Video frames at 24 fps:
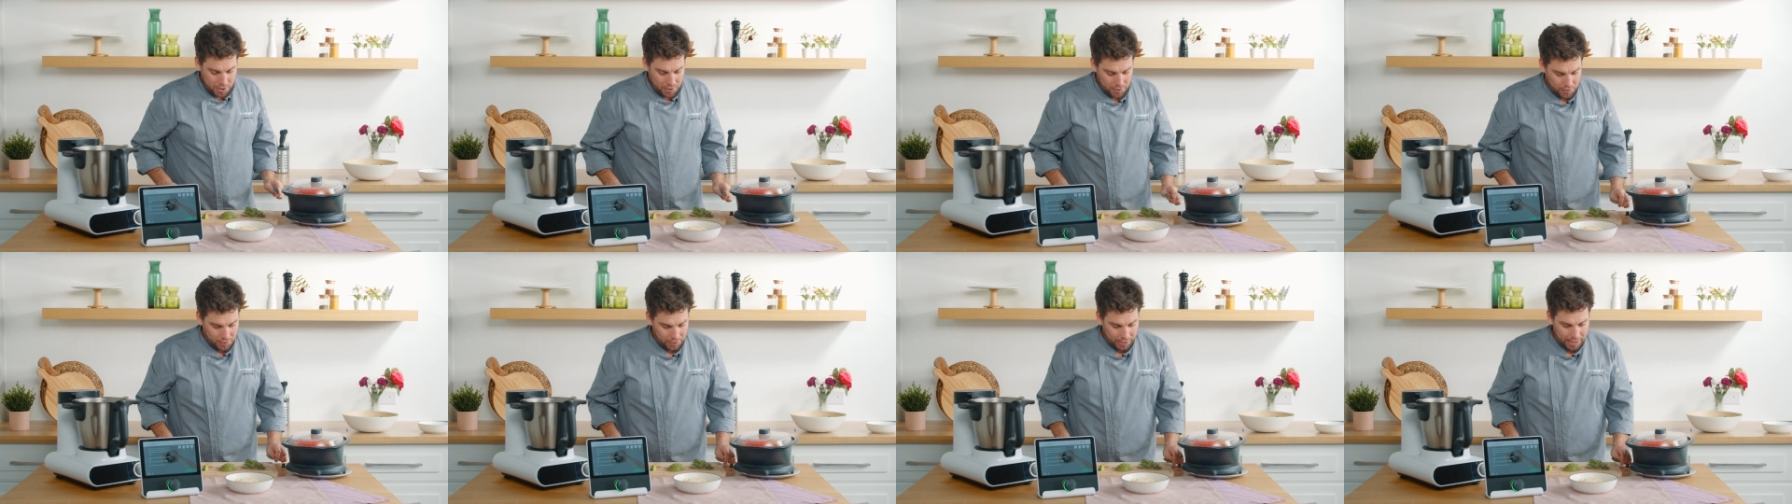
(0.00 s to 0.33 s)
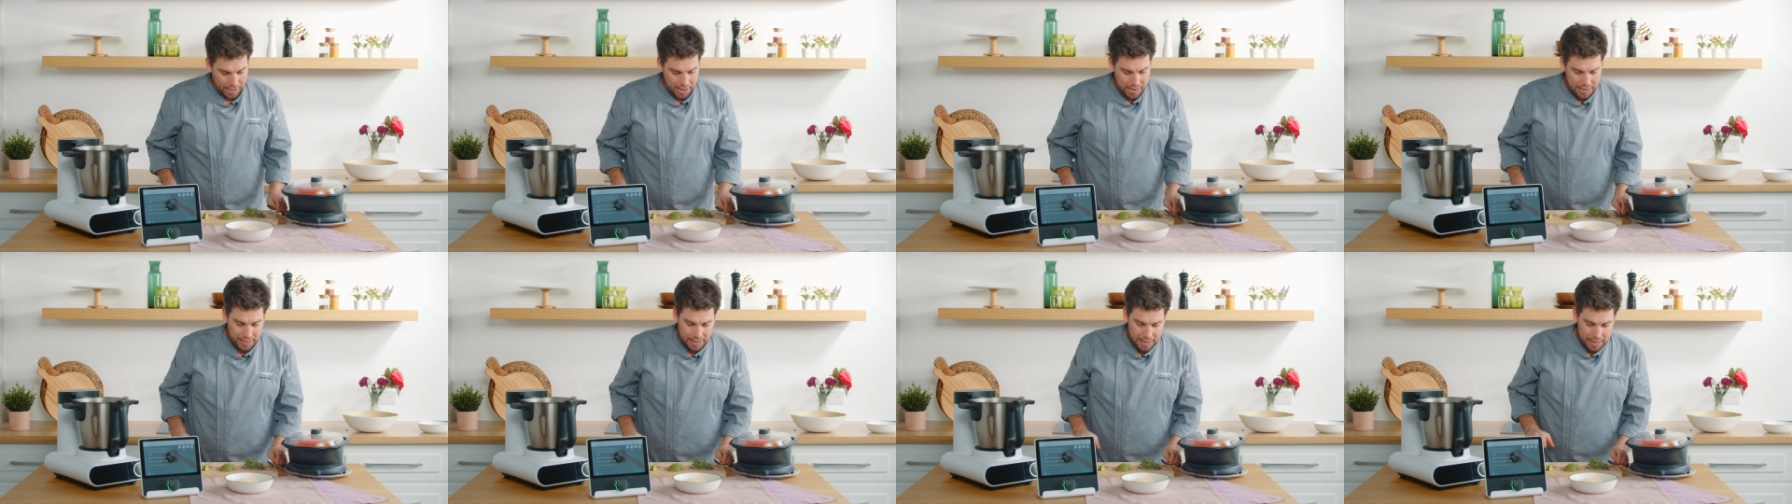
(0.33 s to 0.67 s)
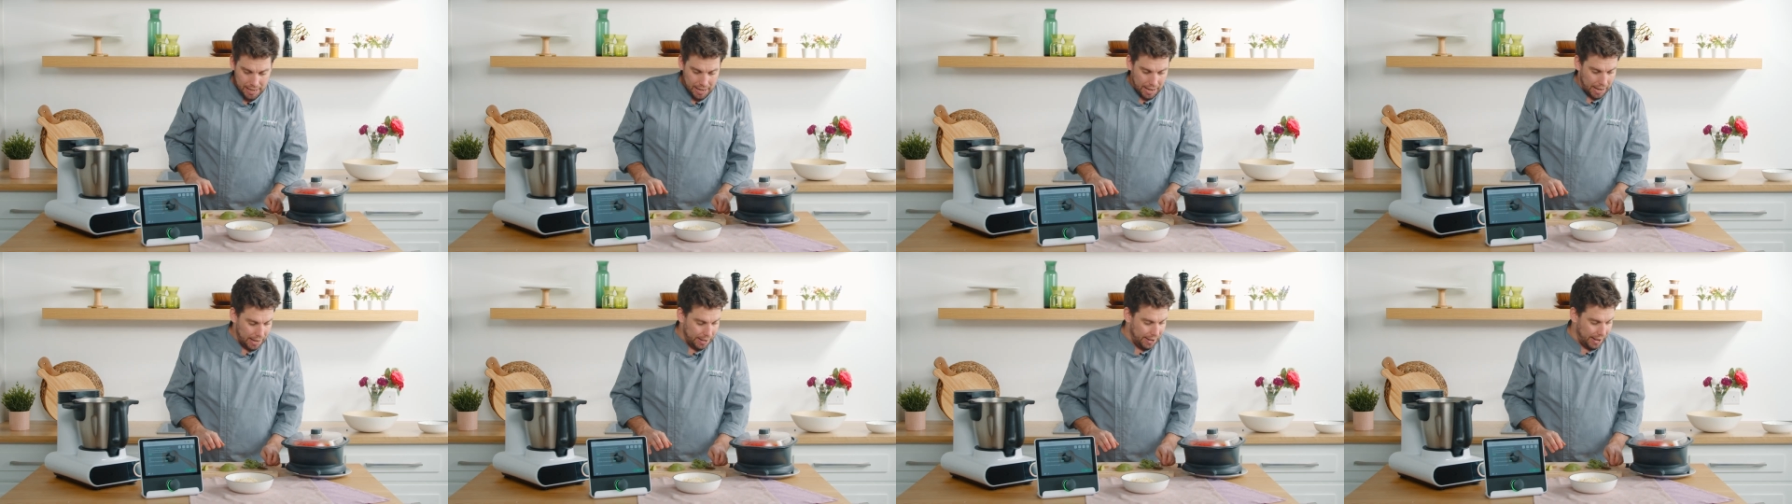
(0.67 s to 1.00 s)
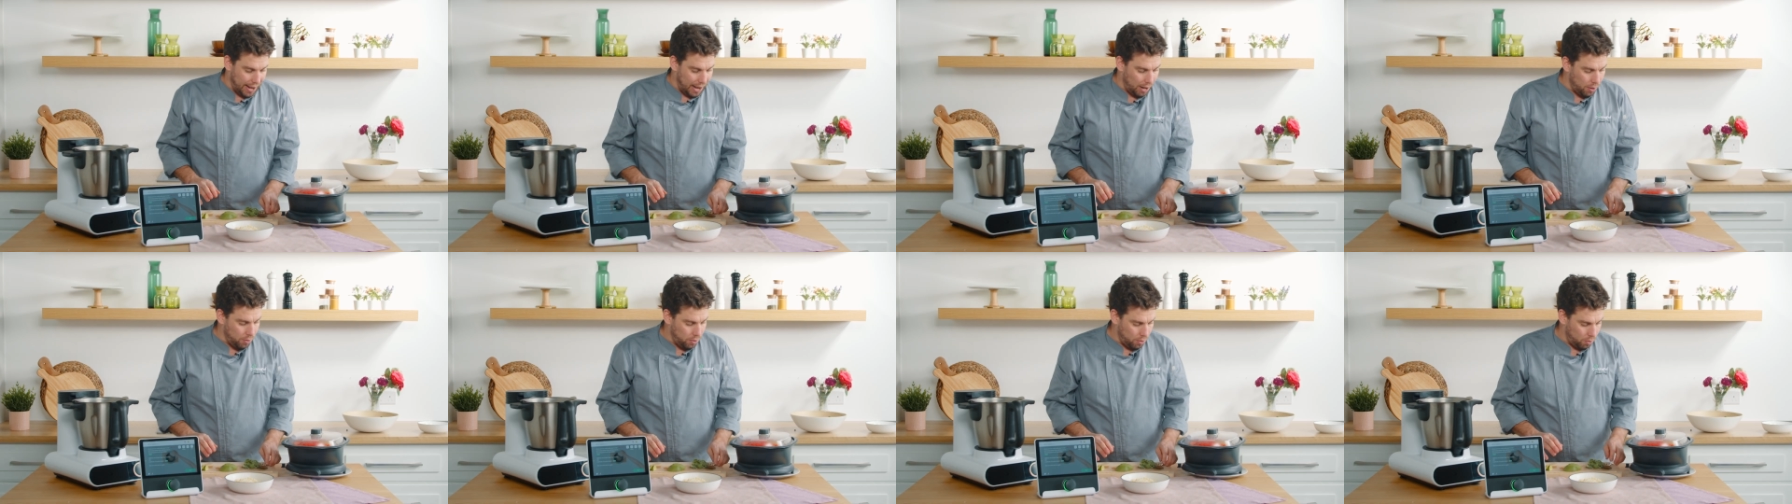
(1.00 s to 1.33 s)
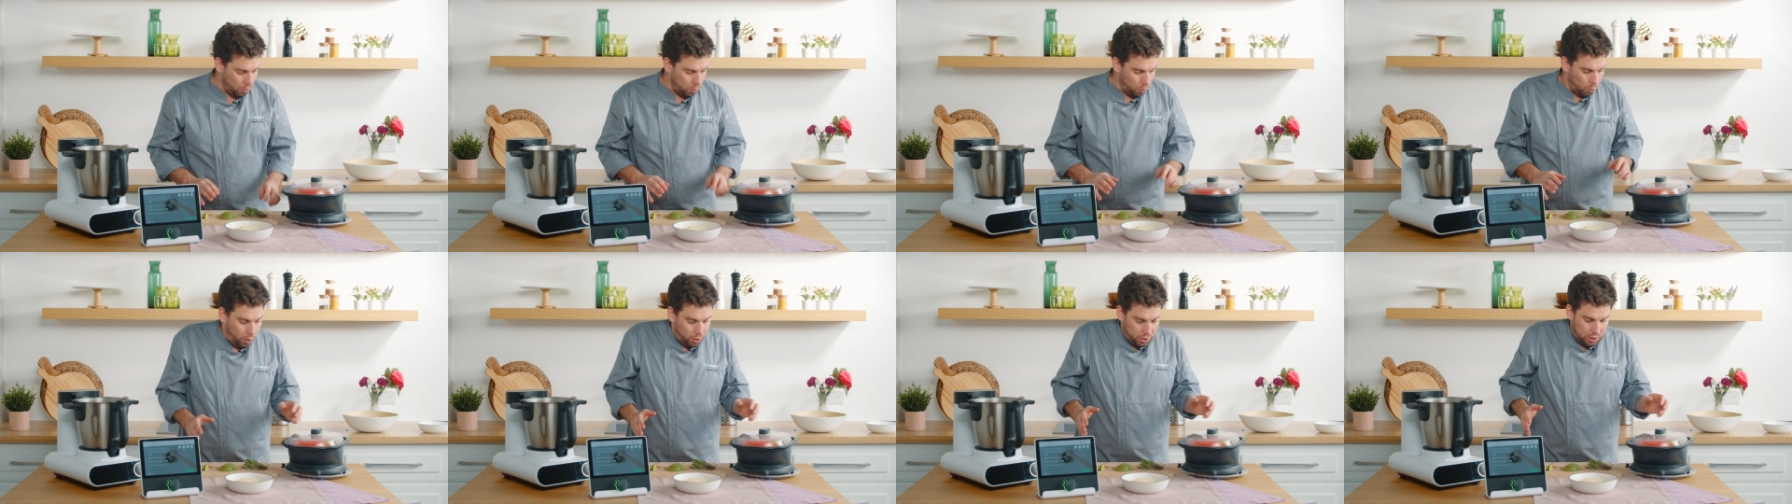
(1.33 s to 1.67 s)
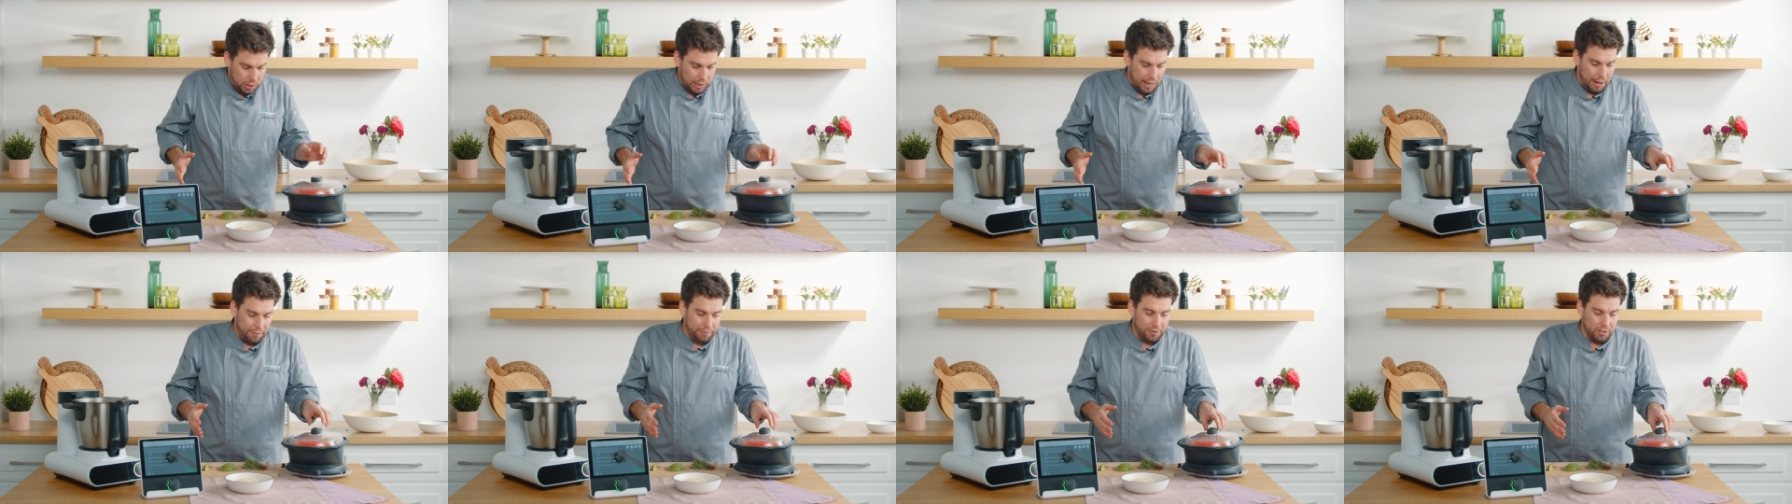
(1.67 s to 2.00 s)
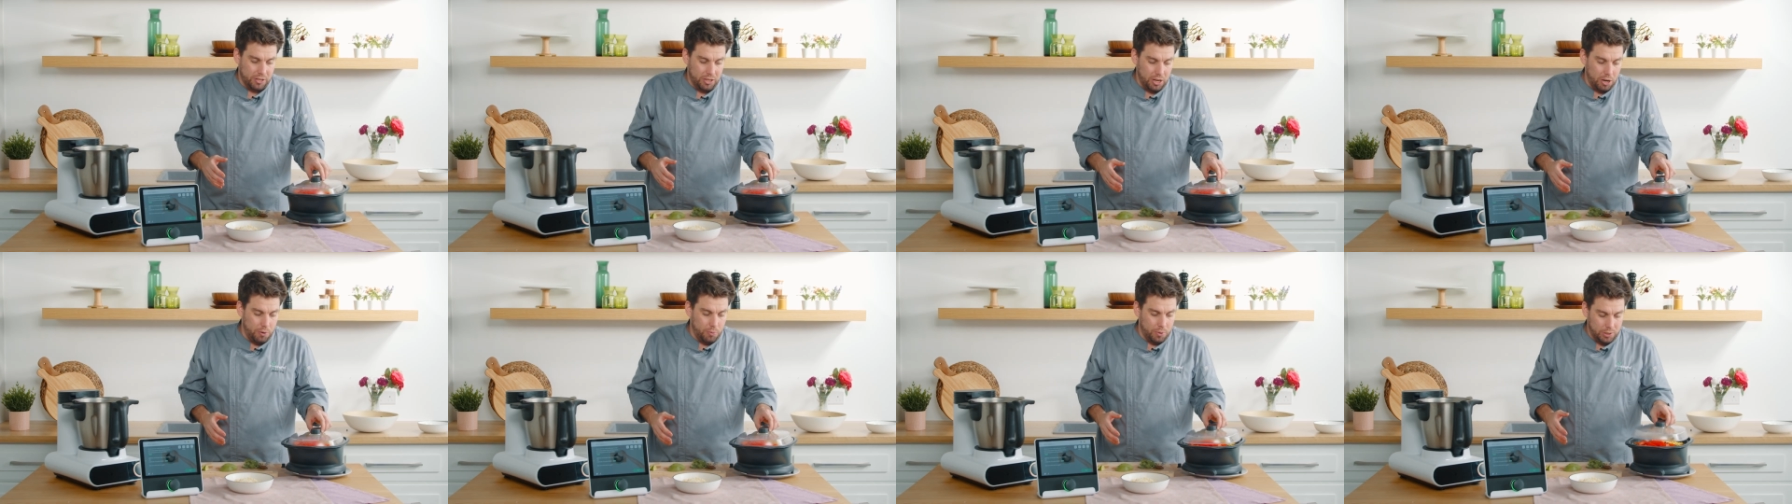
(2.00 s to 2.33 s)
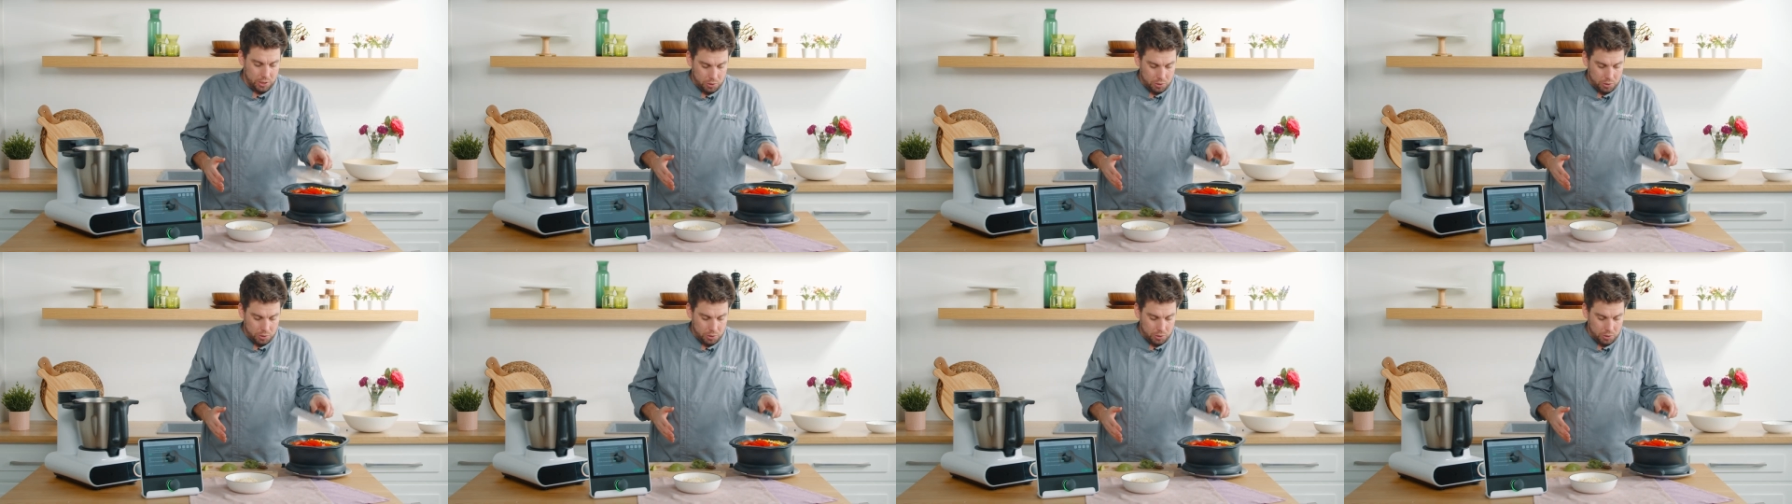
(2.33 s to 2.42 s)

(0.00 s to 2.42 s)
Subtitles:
okay. And now what's left to do